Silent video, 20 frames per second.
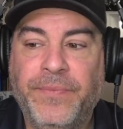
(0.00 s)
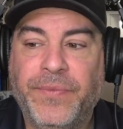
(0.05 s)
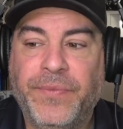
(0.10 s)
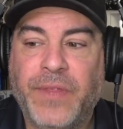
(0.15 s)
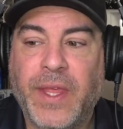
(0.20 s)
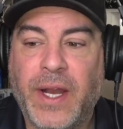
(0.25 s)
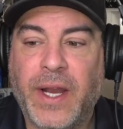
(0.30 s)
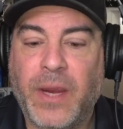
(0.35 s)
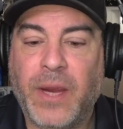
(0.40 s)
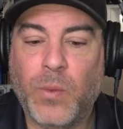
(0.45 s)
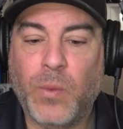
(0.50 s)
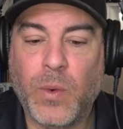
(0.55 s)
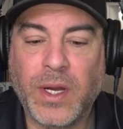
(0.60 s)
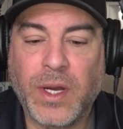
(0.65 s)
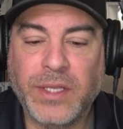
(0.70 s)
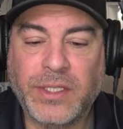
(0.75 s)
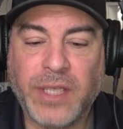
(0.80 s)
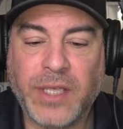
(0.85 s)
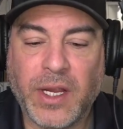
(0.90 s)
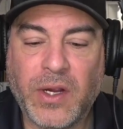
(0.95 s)
that I
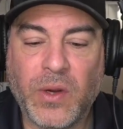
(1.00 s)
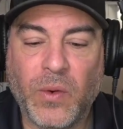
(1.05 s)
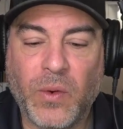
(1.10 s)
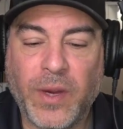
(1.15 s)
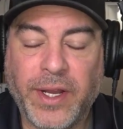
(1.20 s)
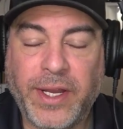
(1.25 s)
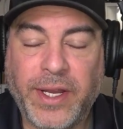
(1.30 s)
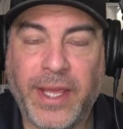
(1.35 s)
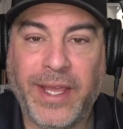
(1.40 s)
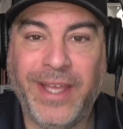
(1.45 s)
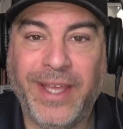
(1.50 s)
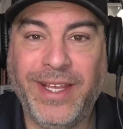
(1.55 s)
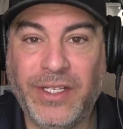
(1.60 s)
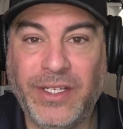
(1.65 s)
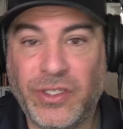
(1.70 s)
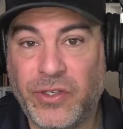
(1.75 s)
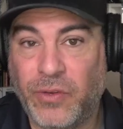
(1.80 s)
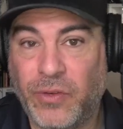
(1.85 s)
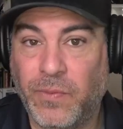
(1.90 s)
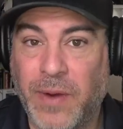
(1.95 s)
wasn't going to eat
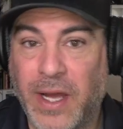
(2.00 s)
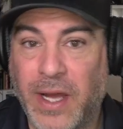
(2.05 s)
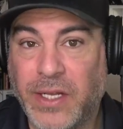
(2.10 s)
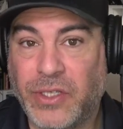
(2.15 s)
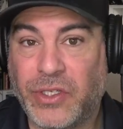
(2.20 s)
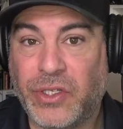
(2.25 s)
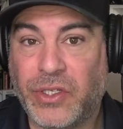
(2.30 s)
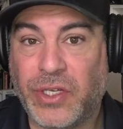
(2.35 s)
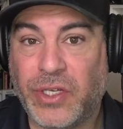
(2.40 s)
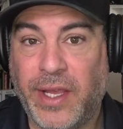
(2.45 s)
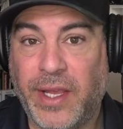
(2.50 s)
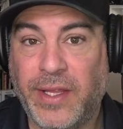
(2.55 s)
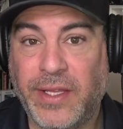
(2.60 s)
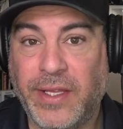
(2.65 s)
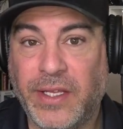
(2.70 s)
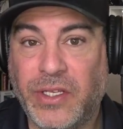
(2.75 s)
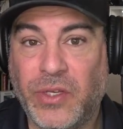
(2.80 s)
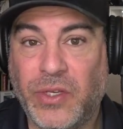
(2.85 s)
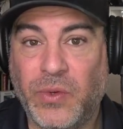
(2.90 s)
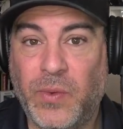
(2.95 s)
too much in the
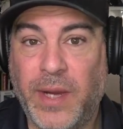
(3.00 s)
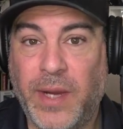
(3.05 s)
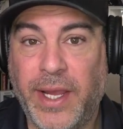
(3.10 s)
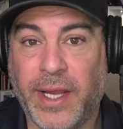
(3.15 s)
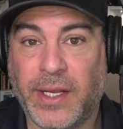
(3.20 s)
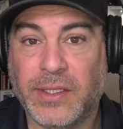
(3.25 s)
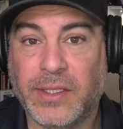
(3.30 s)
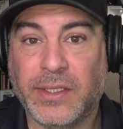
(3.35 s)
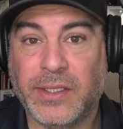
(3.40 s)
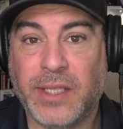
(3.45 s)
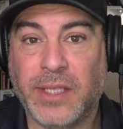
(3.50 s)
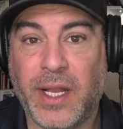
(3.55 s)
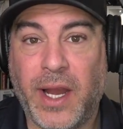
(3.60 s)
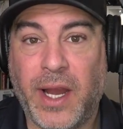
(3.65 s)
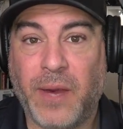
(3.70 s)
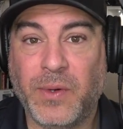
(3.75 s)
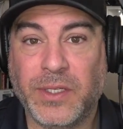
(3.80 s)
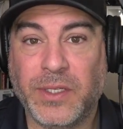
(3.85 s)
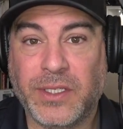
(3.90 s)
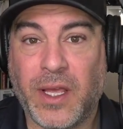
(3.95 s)
2 weeks, that I
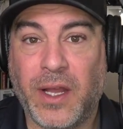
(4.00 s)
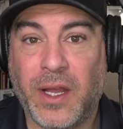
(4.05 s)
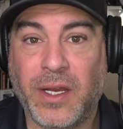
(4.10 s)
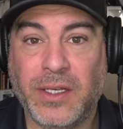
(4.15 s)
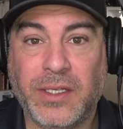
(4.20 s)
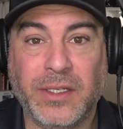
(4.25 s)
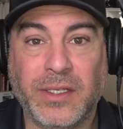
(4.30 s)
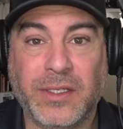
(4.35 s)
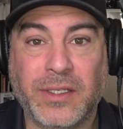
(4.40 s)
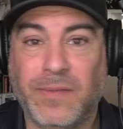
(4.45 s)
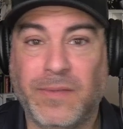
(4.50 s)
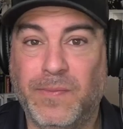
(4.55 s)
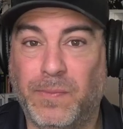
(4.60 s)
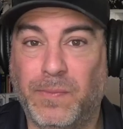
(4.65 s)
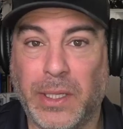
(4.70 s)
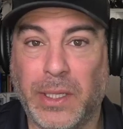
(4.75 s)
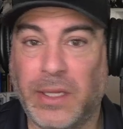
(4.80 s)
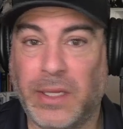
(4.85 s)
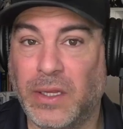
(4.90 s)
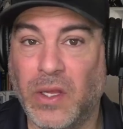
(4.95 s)
was going to just
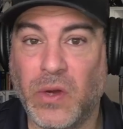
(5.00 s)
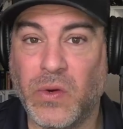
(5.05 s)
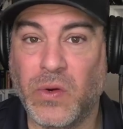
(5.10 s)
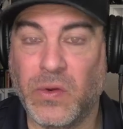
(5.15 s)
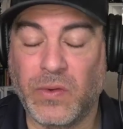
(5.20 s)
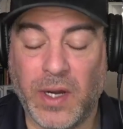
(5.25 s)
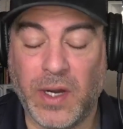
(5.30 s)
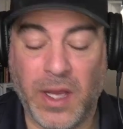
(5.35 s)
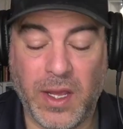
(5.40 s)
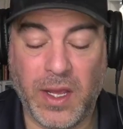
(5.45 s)
balloon.